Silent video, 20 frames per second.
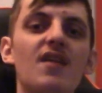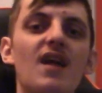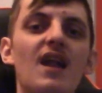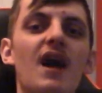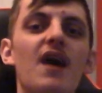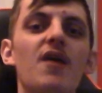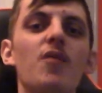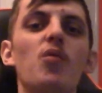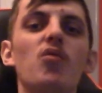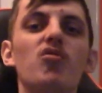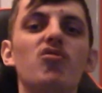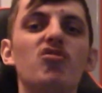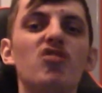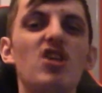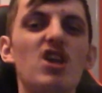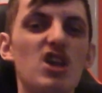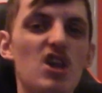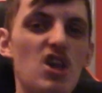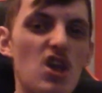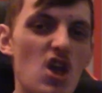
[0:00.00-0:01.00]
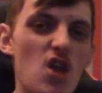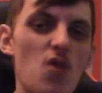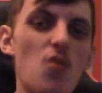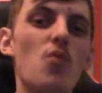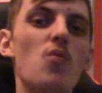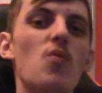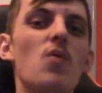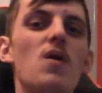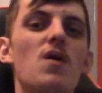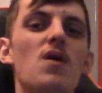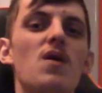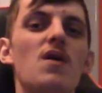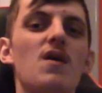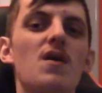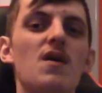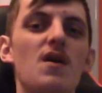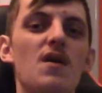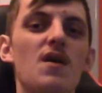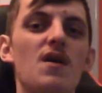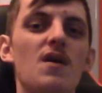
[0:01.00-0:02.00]
And I will see you
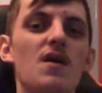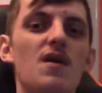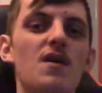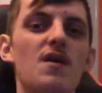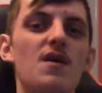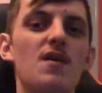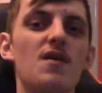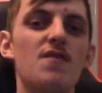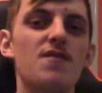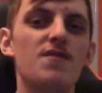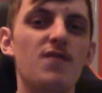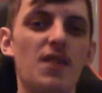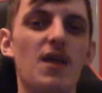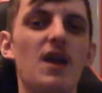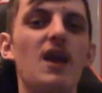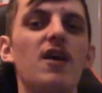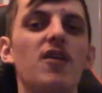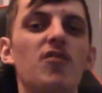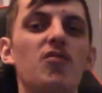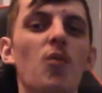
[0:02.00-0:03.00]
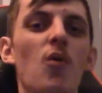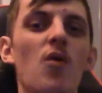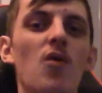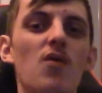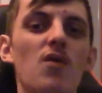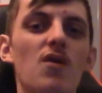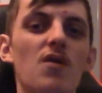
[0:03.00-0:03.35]
for the next one.